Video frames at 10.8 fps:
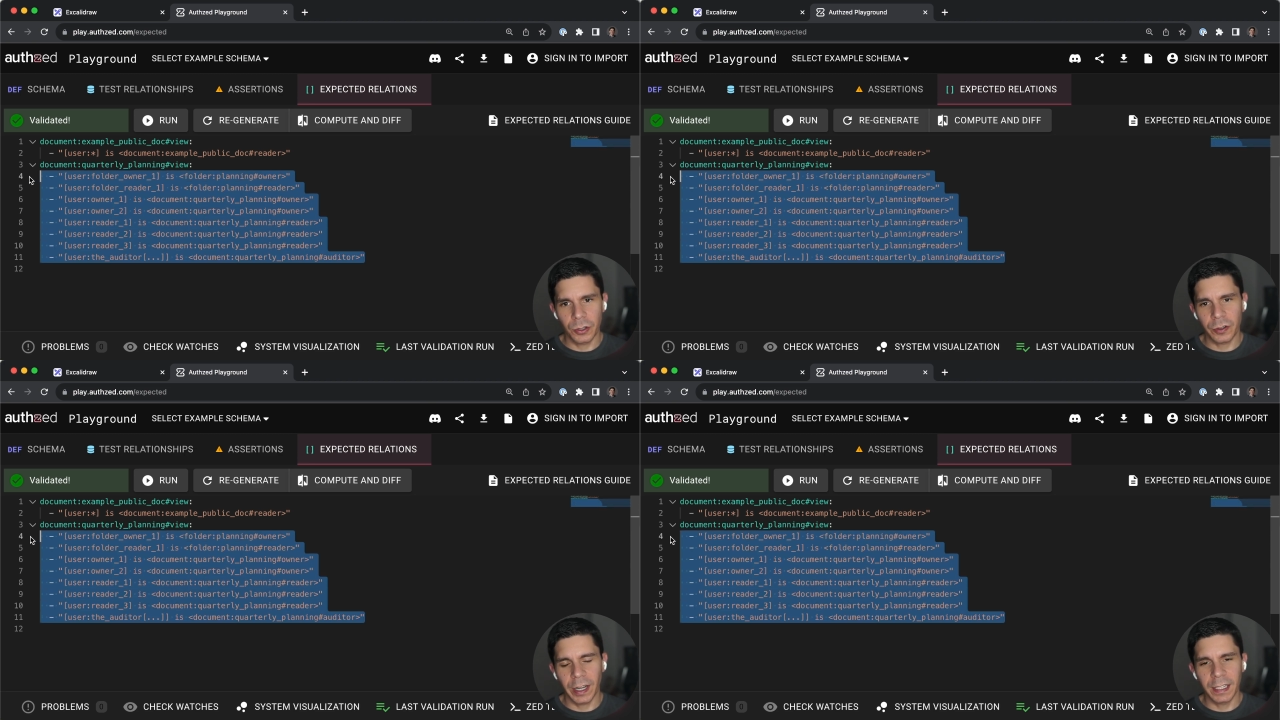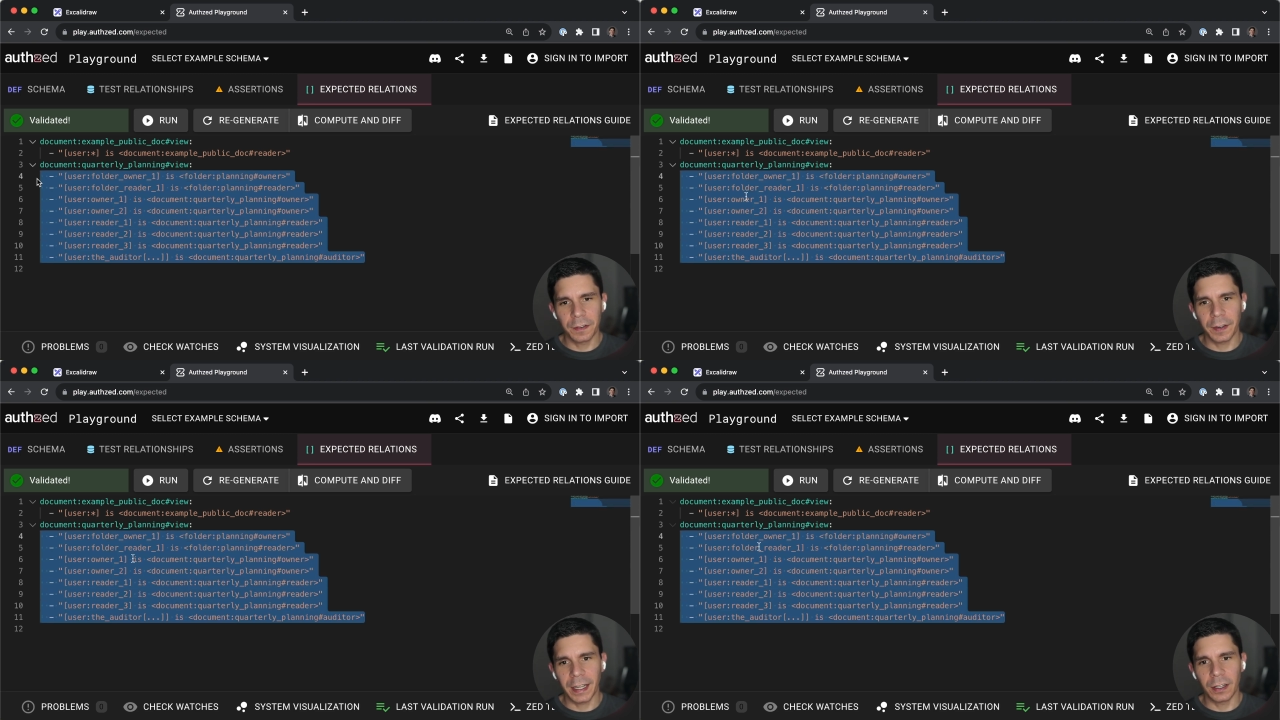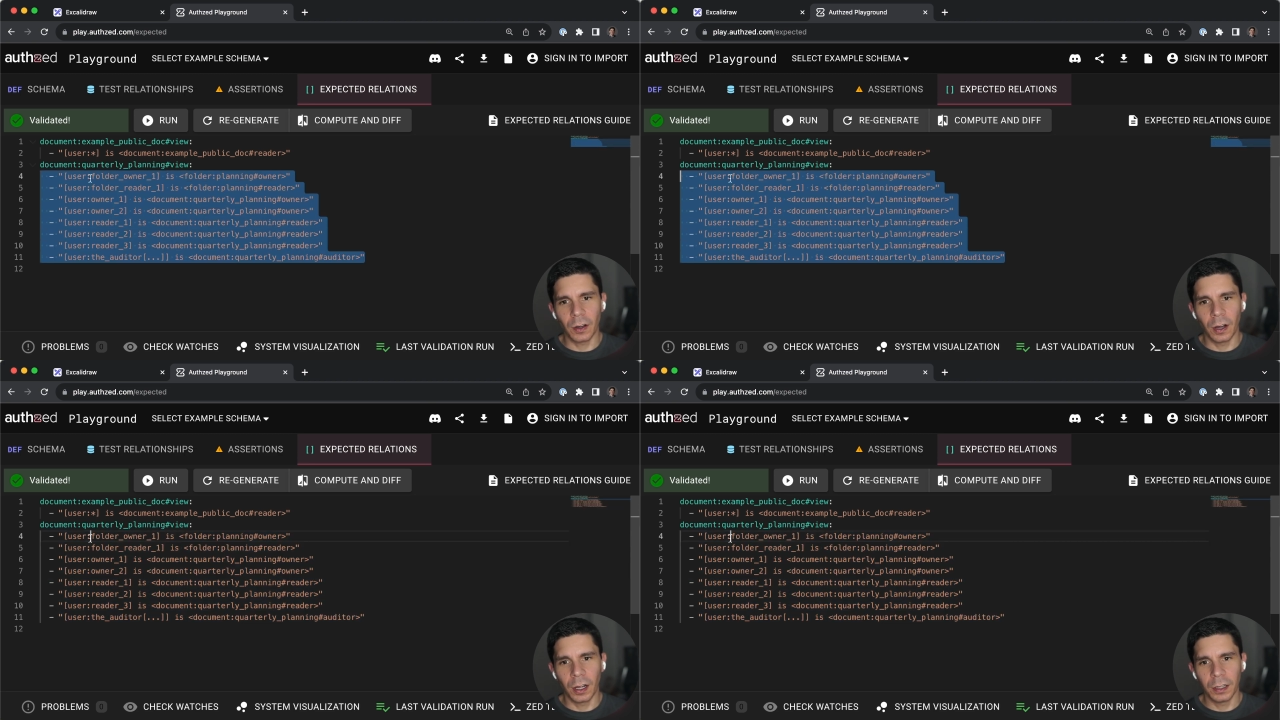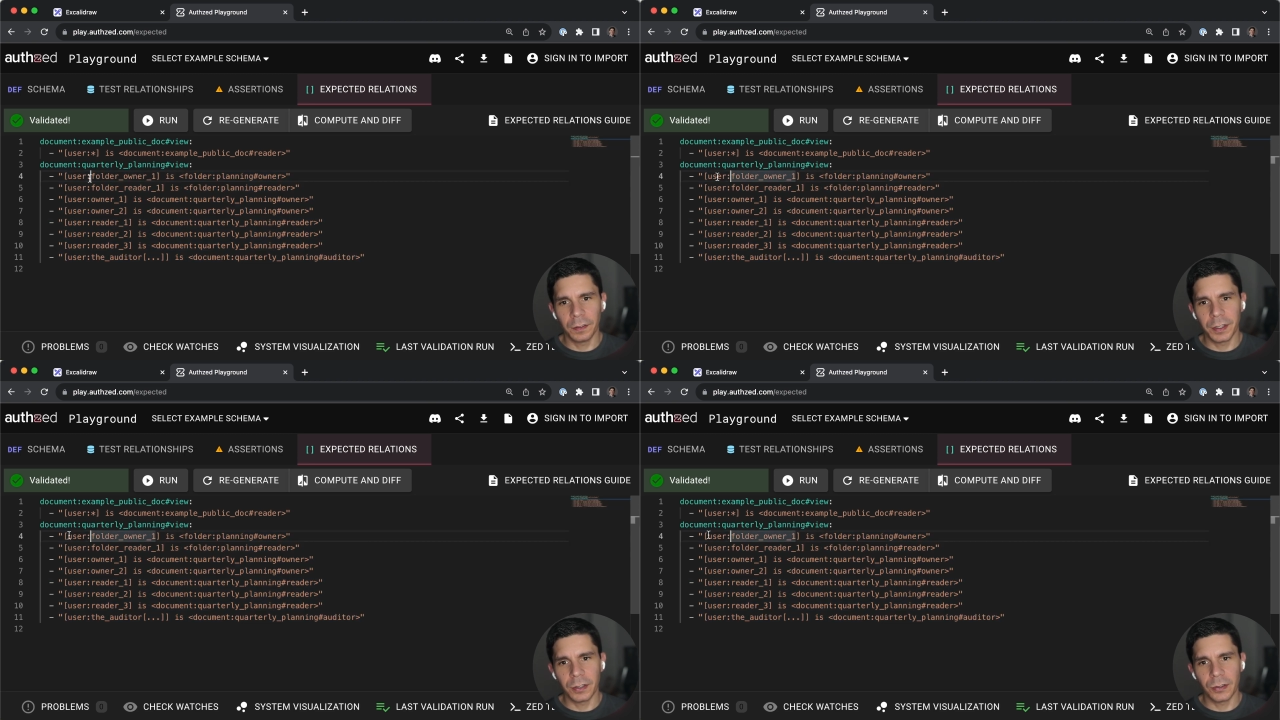trying to find all
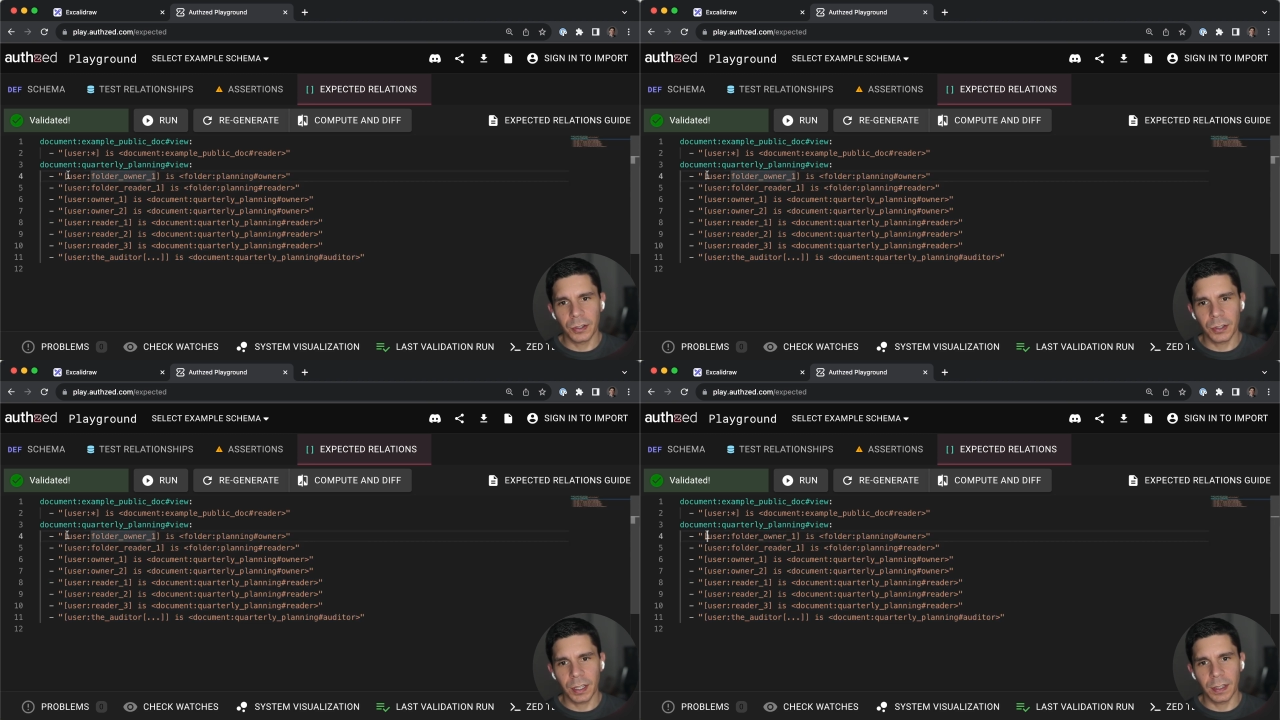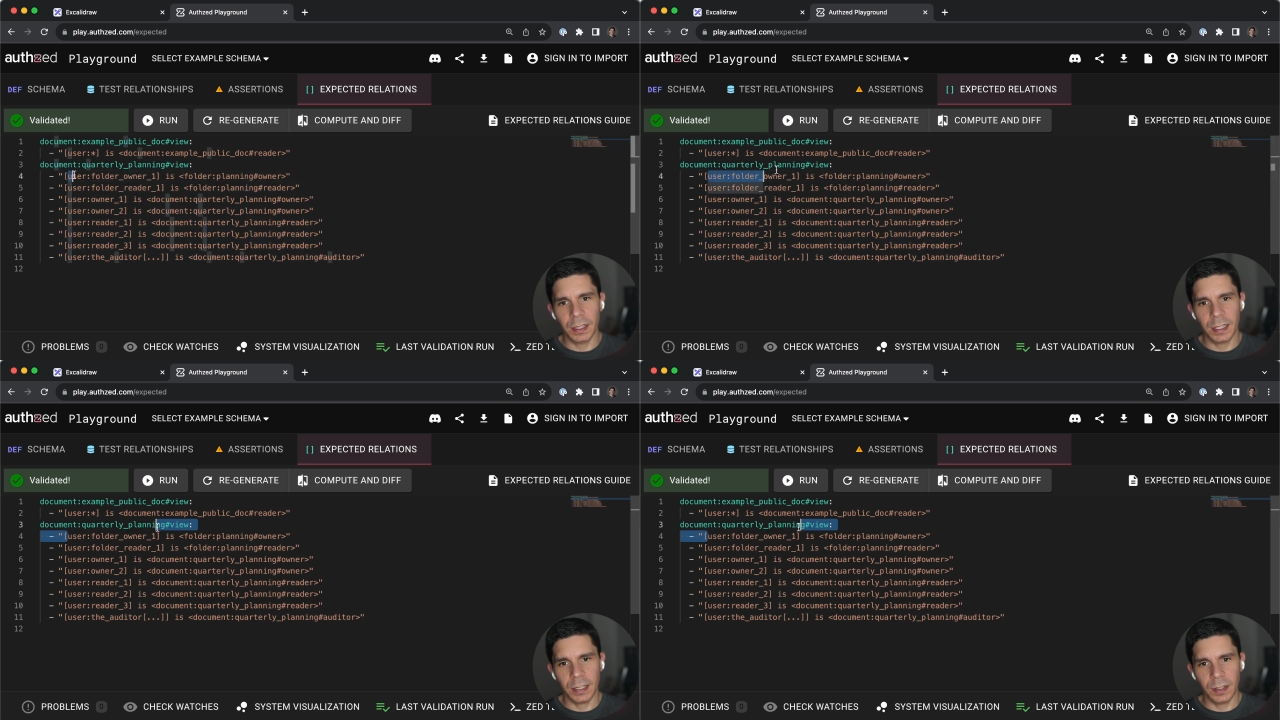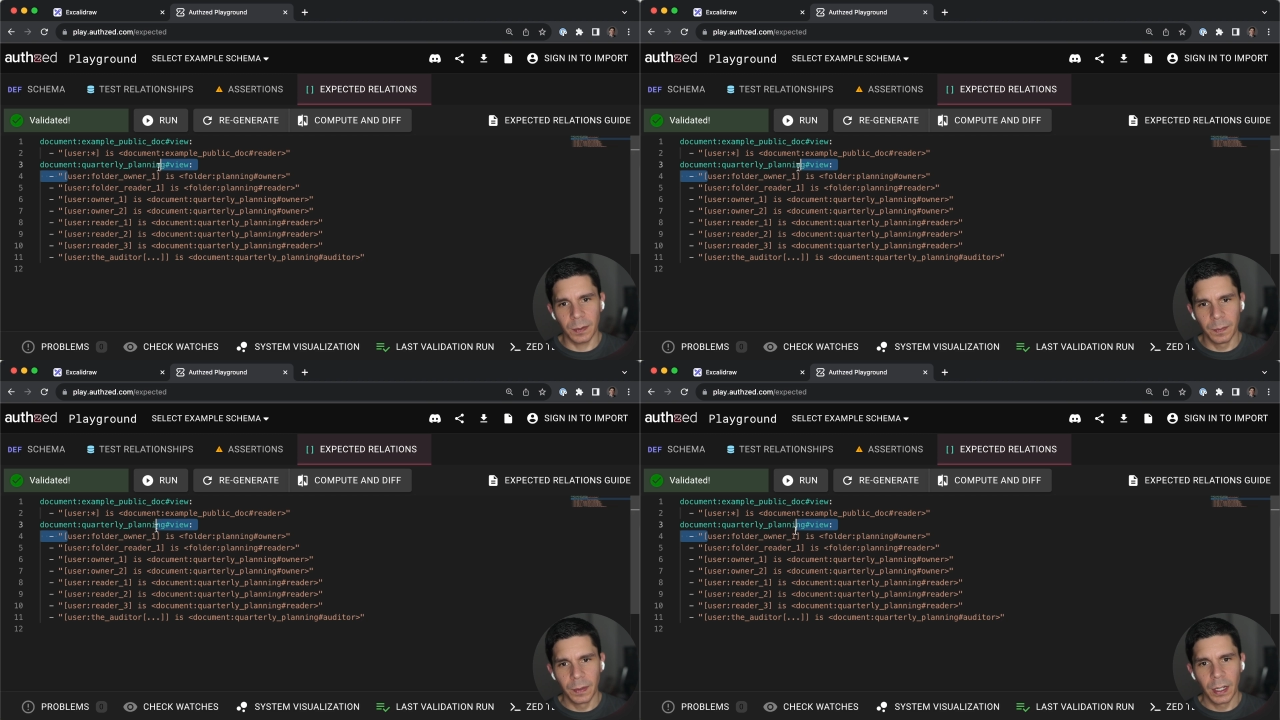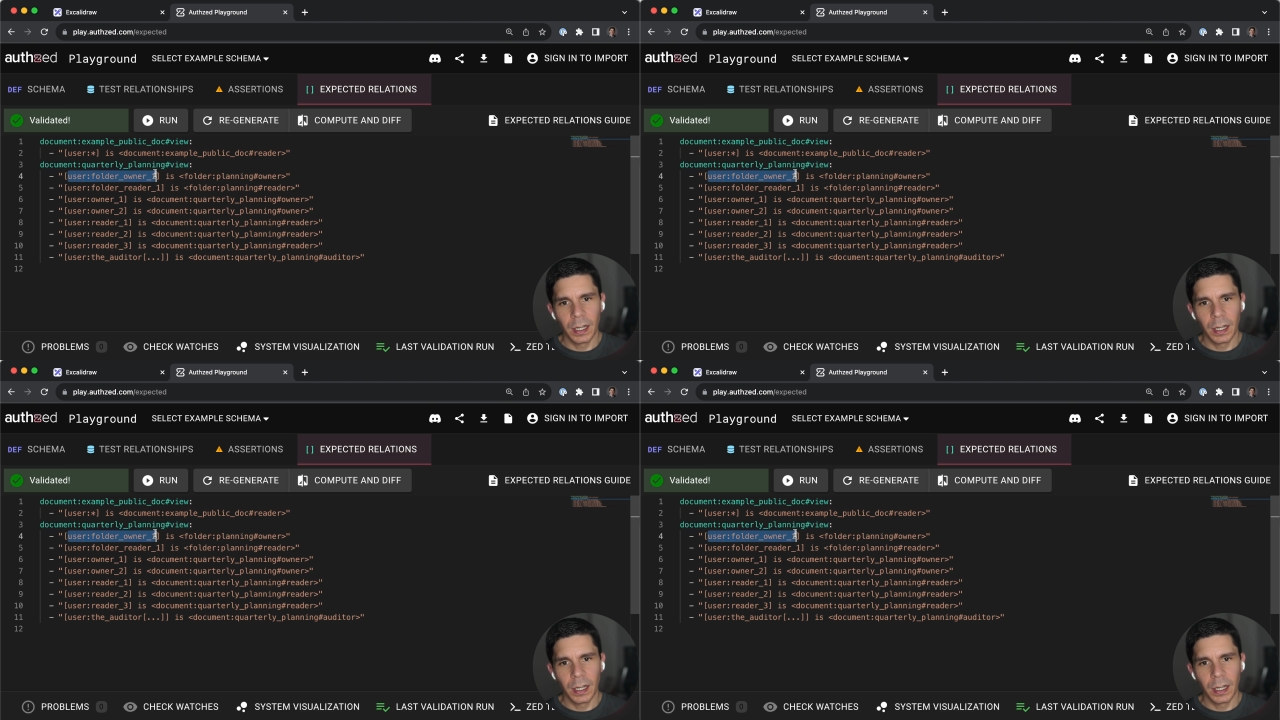of the users in the system,